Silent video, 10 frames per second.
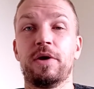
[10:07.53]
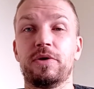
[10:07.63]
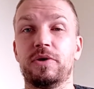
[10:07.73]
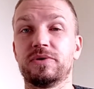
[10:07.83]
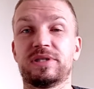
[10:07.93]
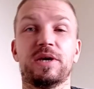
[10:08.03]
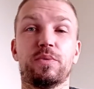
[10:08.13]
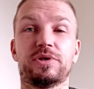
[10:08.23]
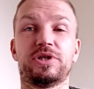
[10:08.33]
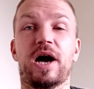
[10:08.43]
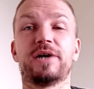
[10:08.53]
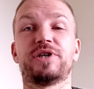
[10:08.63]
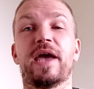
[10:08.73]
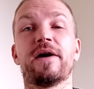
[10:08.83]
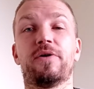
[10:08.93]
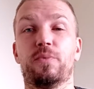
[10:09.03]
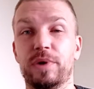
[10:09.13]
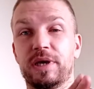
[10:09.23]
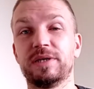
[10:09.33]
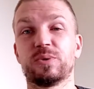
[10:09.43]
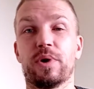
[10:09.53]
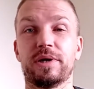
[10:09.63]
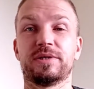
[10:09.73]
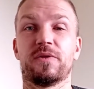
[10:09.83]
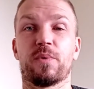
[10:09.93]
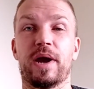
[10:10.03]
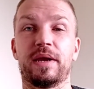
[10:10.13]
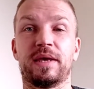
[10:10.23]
You see with Josh Allen, when he's running to the right,